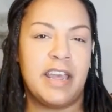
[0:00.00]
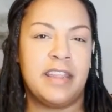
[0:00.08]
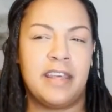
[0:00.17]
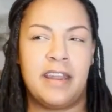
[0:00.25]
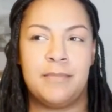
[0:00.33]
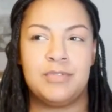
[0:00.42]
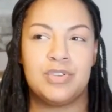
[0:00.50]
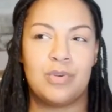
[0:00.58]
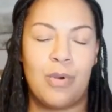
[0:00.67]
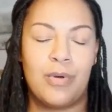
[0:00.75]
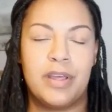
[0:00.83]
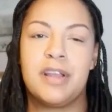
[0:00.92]
and then I'm
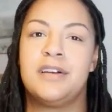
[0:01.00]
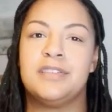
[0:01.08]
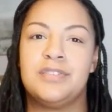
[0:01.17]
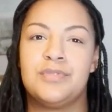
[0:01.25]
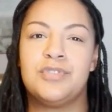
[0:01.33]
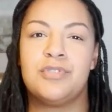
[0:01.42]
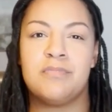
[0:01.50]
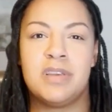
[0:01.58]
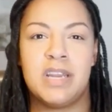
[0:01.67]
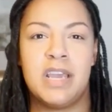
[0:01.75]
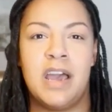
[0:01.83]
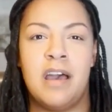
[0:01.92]
scrolling on social
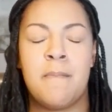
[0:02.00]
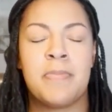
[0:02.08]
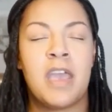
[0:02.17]
media.